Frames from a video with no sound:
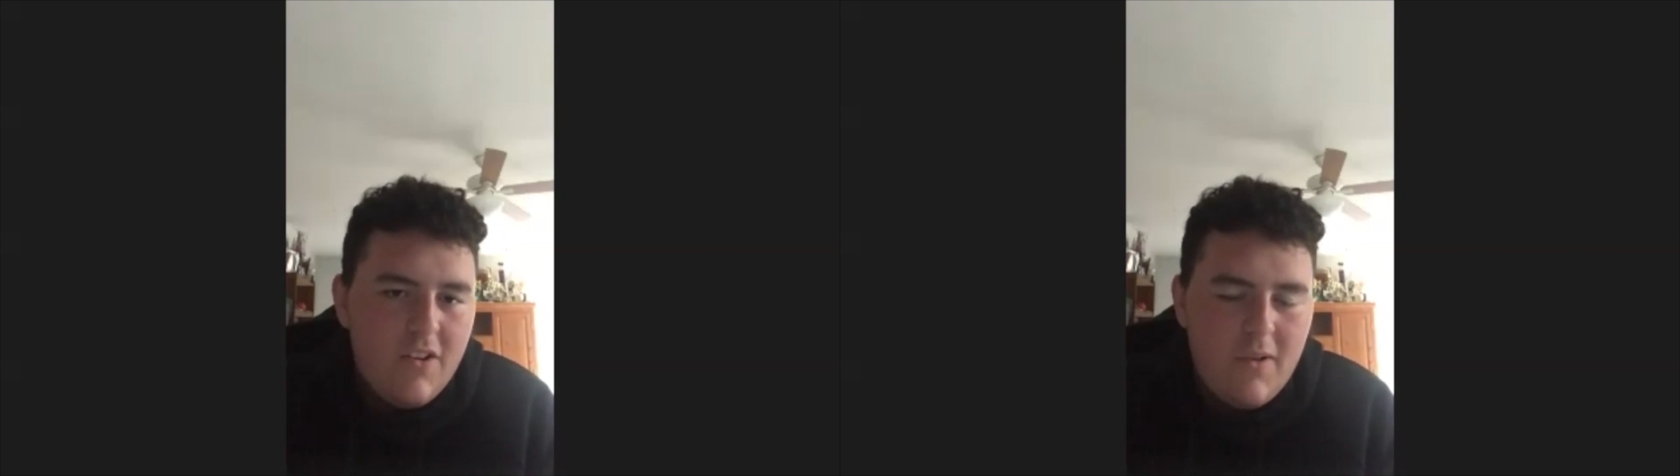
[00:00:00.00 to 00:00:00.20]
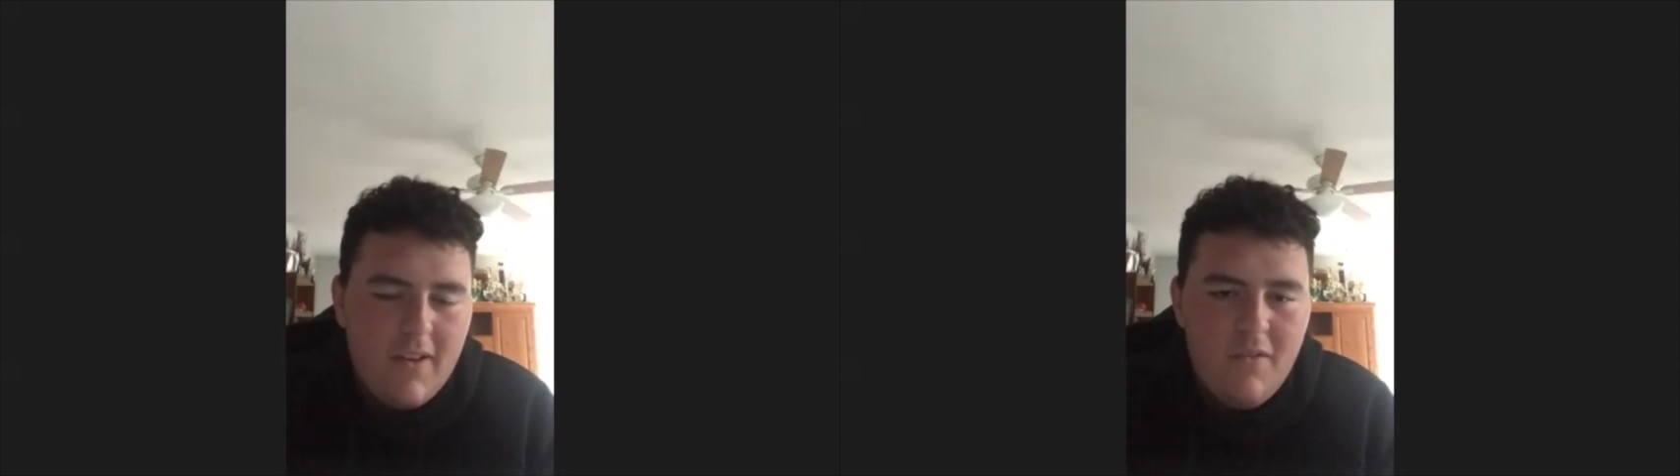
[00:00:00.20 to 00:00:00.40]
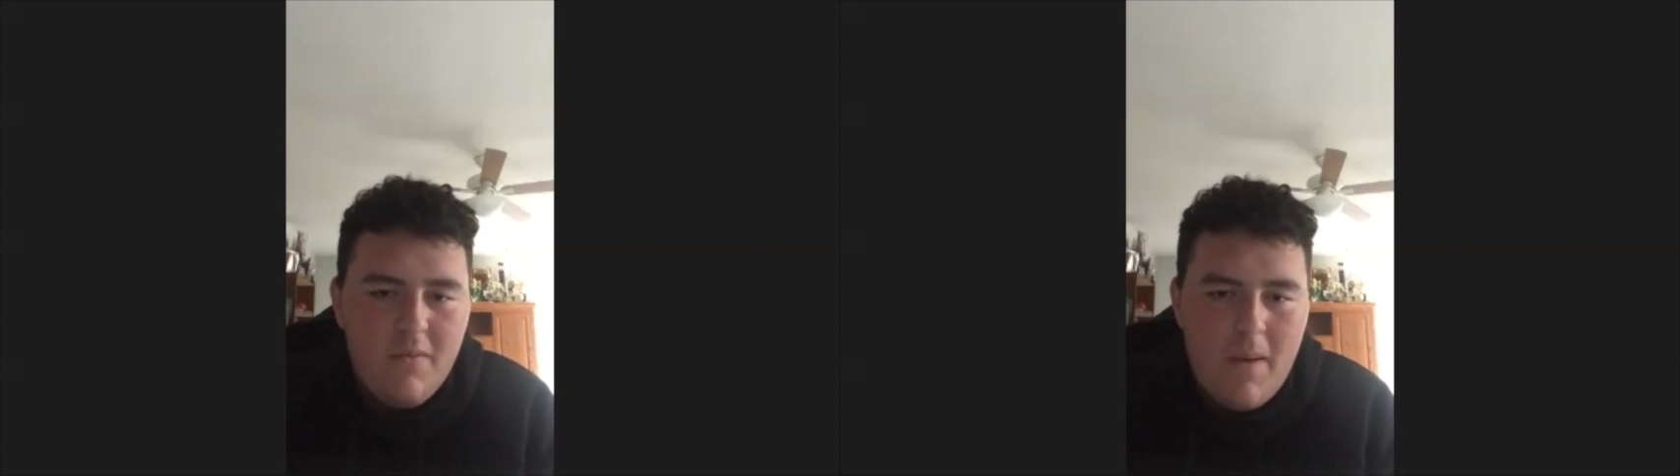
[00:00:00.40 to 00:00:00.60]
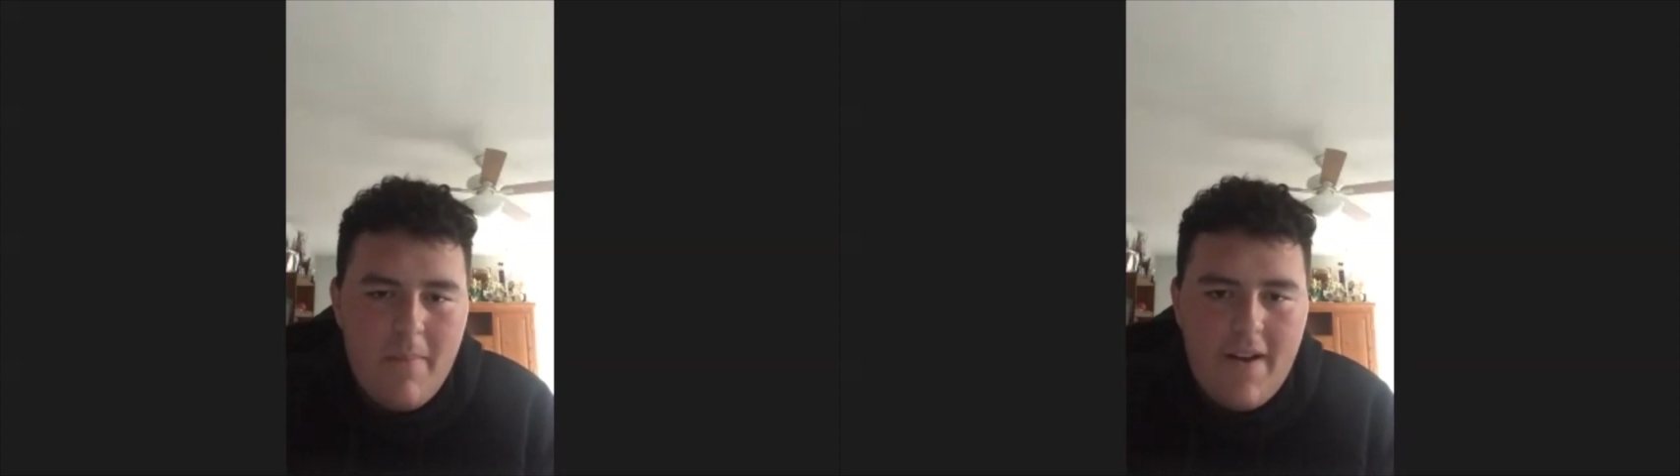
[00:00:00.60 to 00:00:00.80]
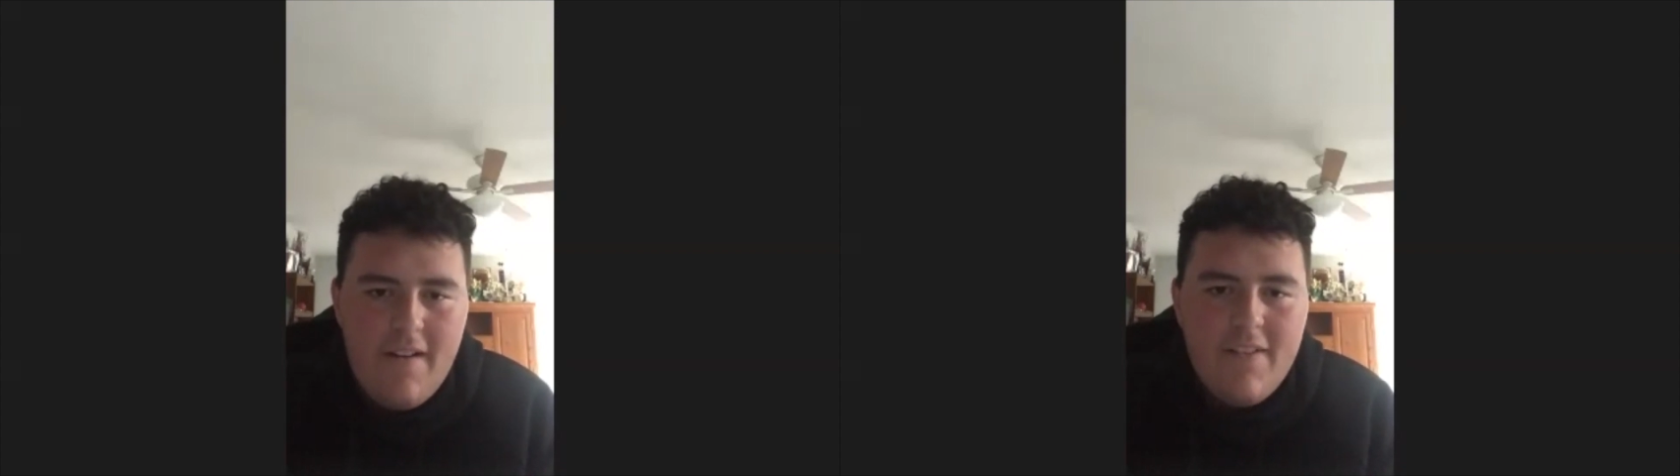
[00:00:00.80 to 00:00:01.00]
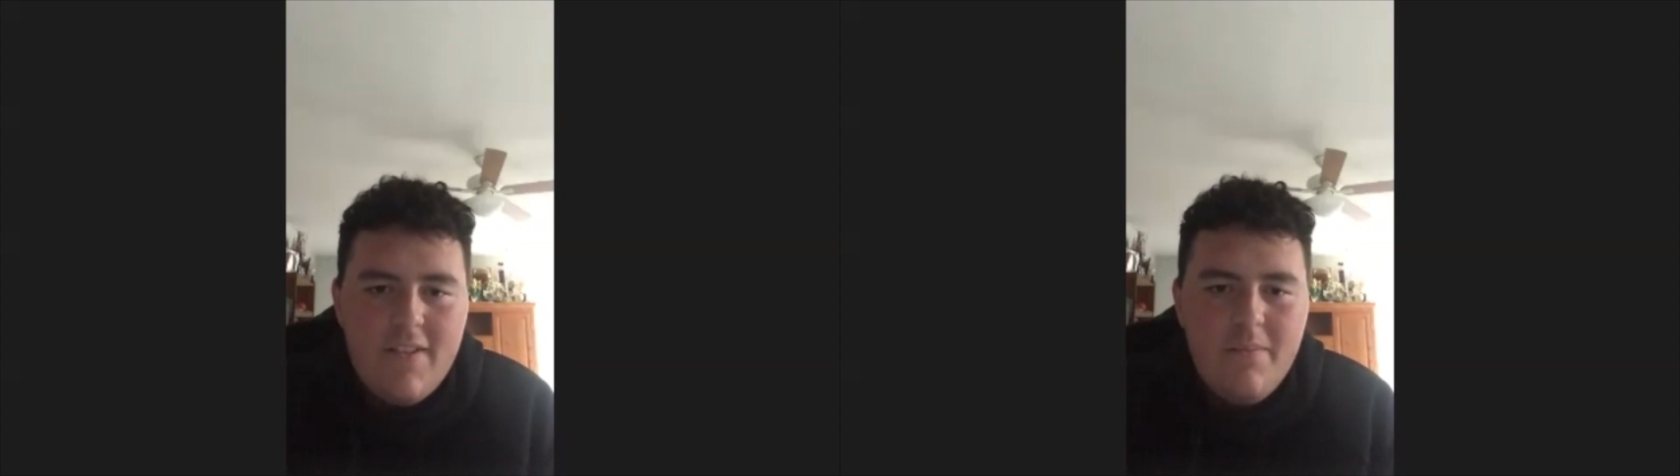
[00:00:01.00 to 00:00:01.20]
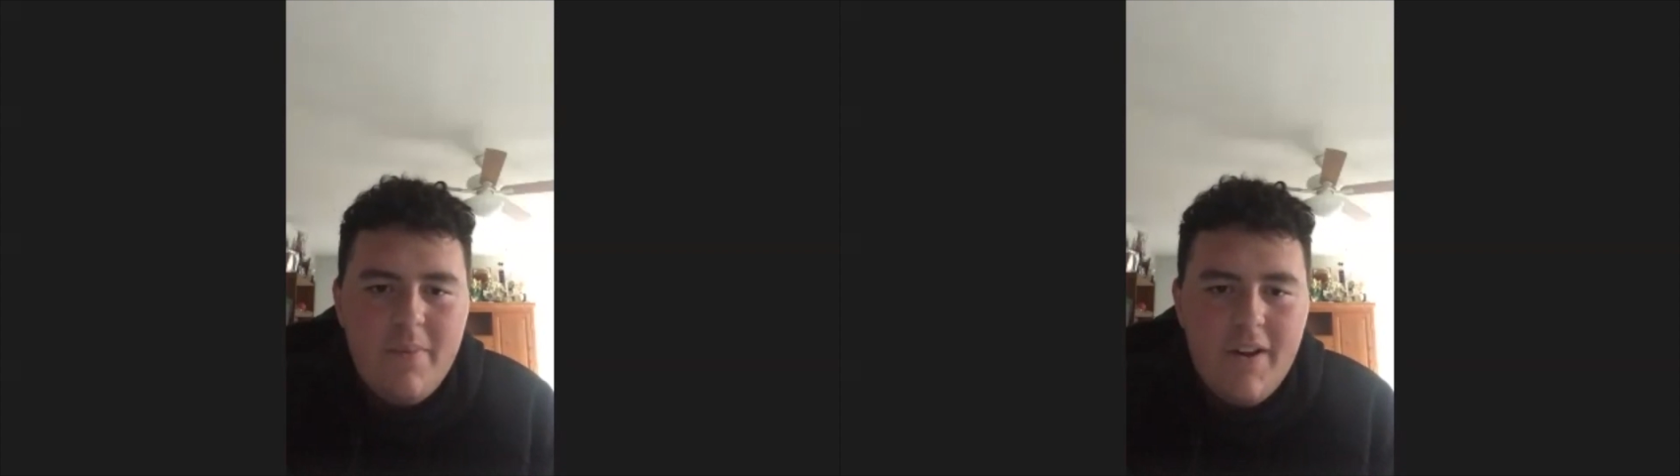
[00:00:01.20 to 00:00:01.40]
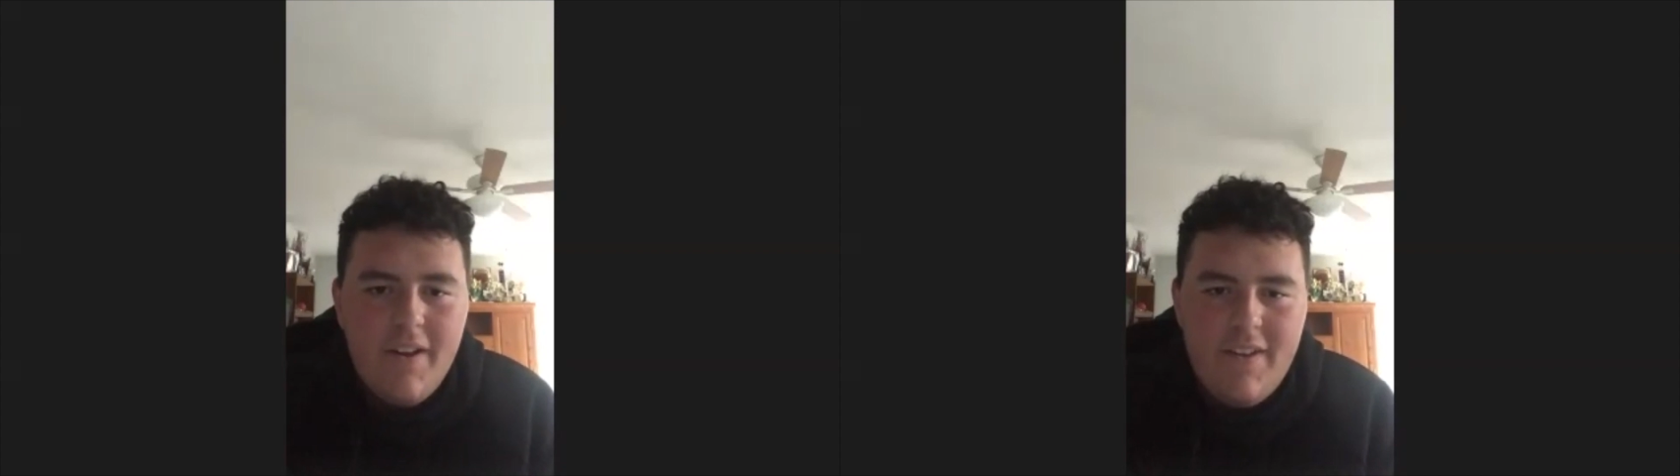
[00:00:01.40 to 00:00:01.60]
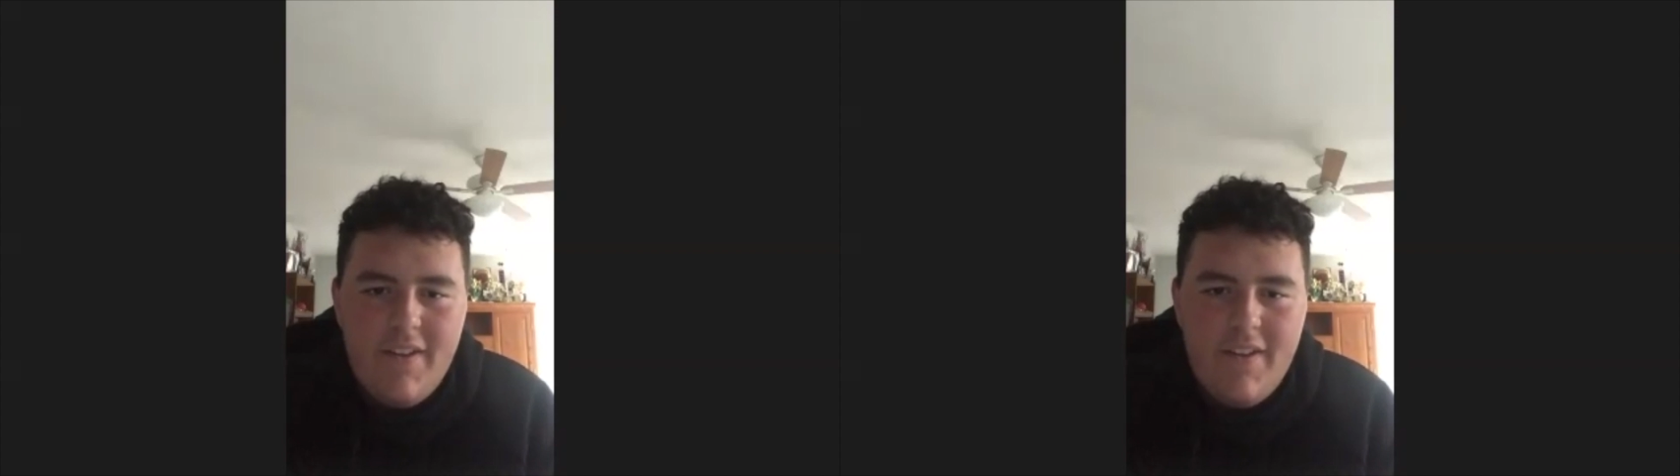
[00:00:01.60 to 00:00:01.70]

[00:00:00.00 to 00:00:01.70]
so I live with my parents, but